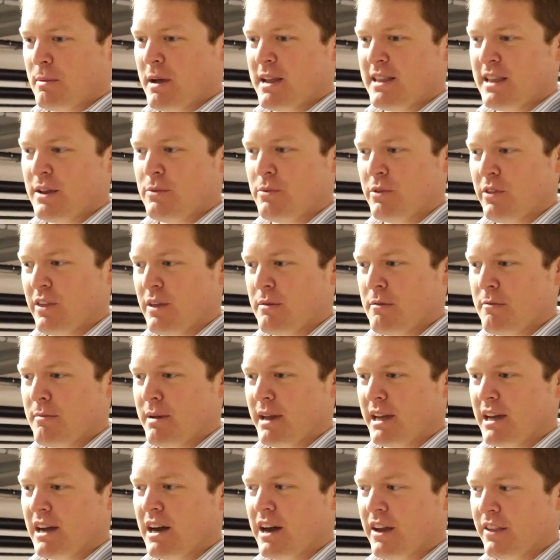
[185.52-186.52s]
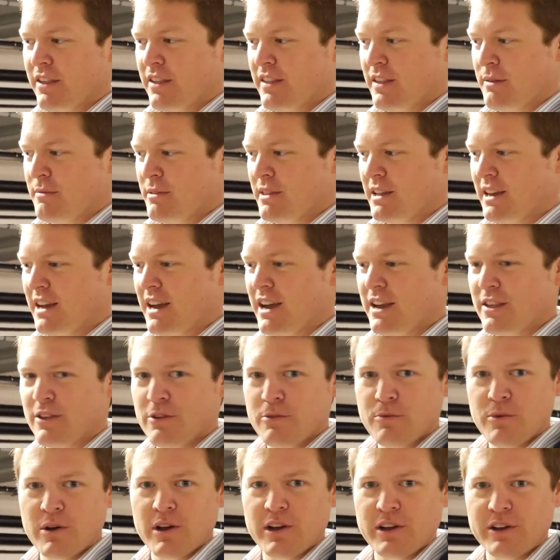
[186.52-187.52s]
I did with some of my cars and some of the guys
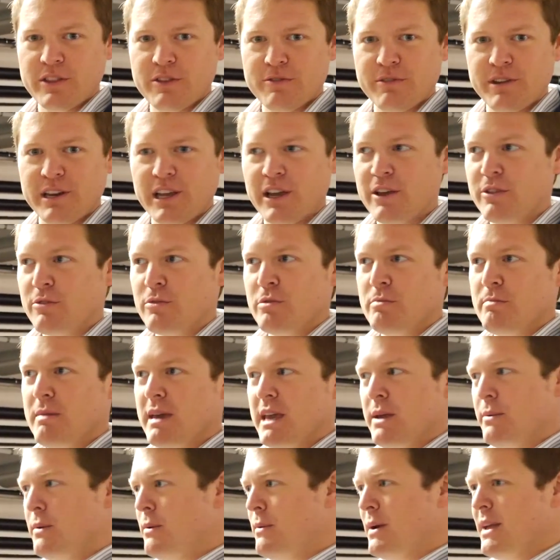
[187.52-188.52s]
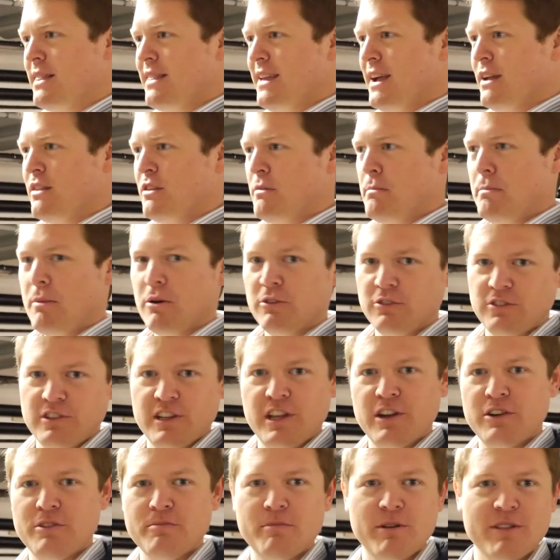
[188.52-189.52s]
who work on the videos with me. We went down to
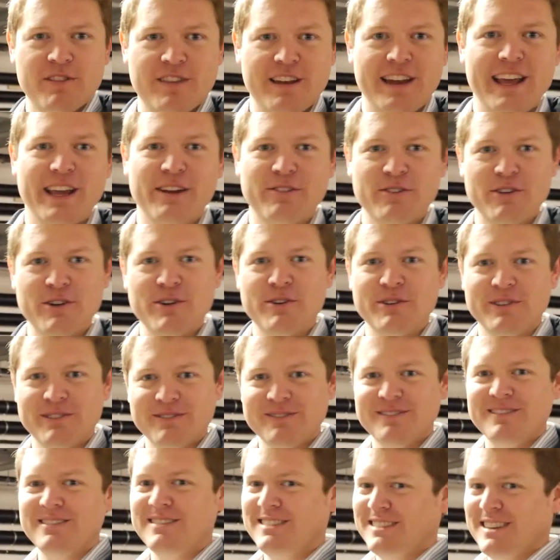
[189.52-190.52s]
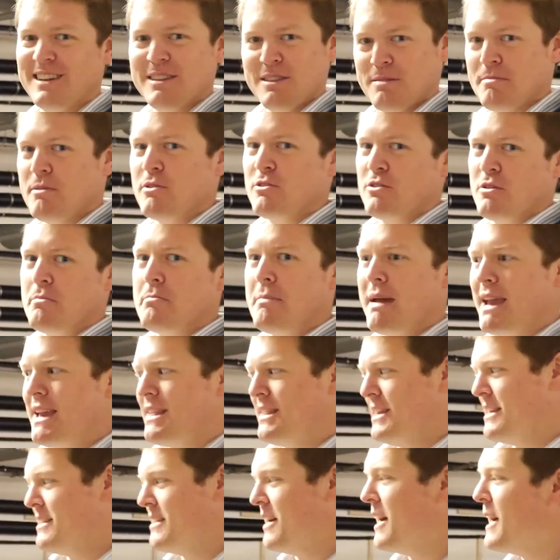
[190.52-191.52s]
Bosnia and Montenegro and the most
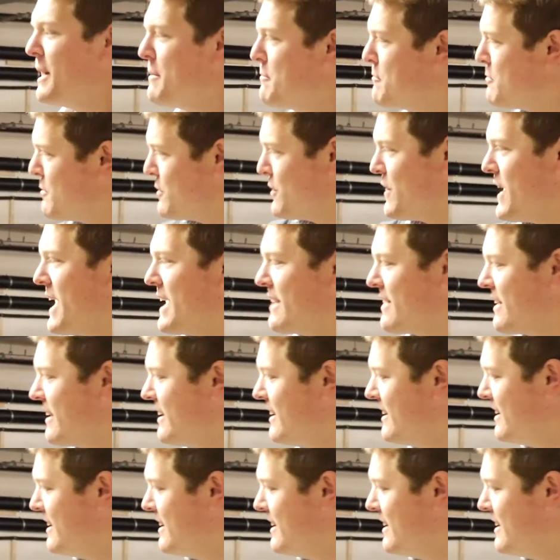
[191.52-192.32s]
amazing time with that.